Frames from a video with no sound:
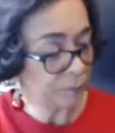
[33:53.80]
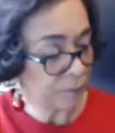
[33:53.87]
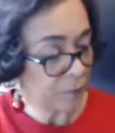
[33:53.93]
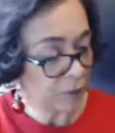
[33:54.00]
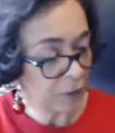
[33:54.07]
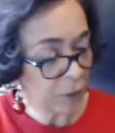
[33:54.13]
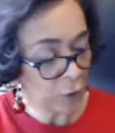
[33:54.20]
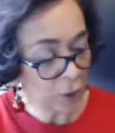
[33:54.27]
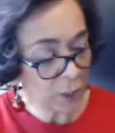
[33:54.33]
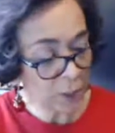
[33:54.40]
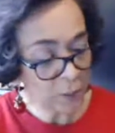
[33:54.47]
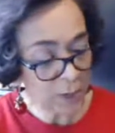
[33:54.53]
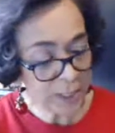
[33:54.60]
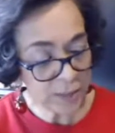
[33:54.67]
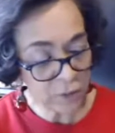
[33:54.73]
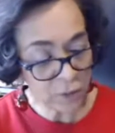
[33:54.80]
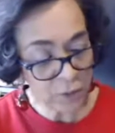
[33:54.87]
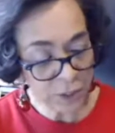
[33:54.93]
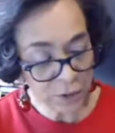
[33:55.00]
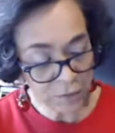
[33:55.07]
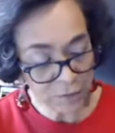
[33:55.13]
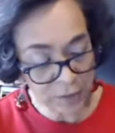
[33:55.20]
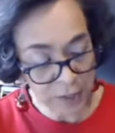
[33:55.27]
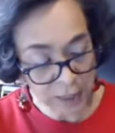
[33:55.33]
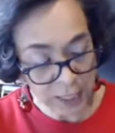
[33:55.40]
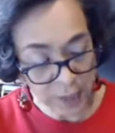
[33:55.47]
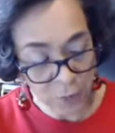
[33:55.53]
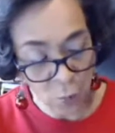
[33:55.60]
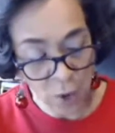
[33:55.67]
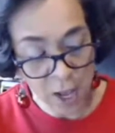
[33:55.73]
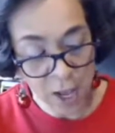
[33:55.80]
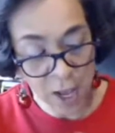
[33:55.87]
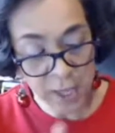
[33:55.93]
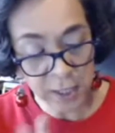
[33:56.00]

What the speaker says: the early weeks of winter feel like one